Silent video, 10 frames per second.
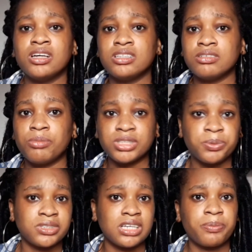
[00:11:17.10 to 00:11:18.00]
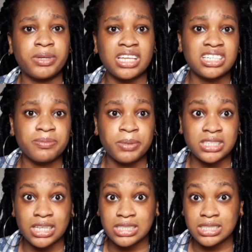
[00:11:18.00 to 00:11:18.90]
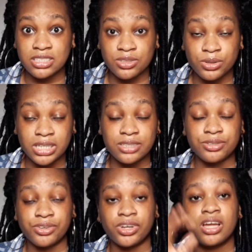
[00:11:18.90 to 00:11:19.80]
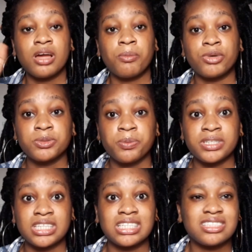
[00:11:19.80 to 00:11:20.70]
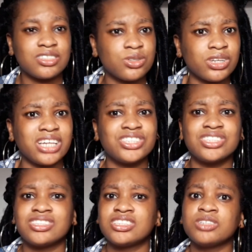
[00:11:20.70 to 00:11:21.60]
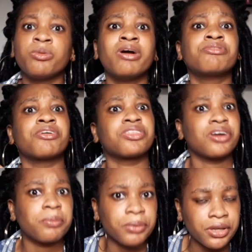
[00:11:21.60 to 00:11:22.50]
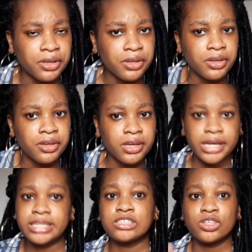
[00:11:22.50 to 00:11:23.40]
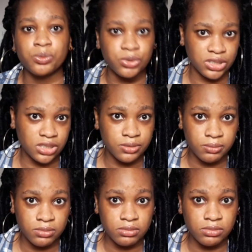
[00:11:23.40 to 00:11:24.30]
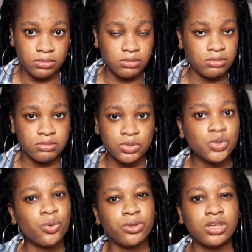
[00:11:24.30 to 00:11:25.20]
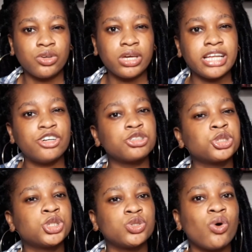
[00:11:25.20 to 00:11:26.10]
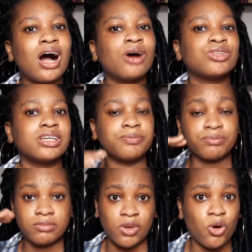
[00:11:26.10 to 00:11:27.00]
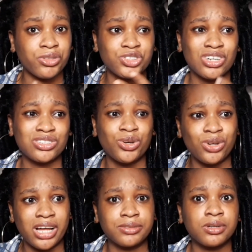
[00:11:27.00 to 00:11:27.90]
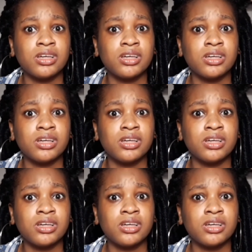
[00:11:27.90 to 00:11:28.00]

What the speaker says: multiple personality disorder. Multiple personality disorder. She went for therapy. It did not work. So it goes to show how the author is trying to tell you that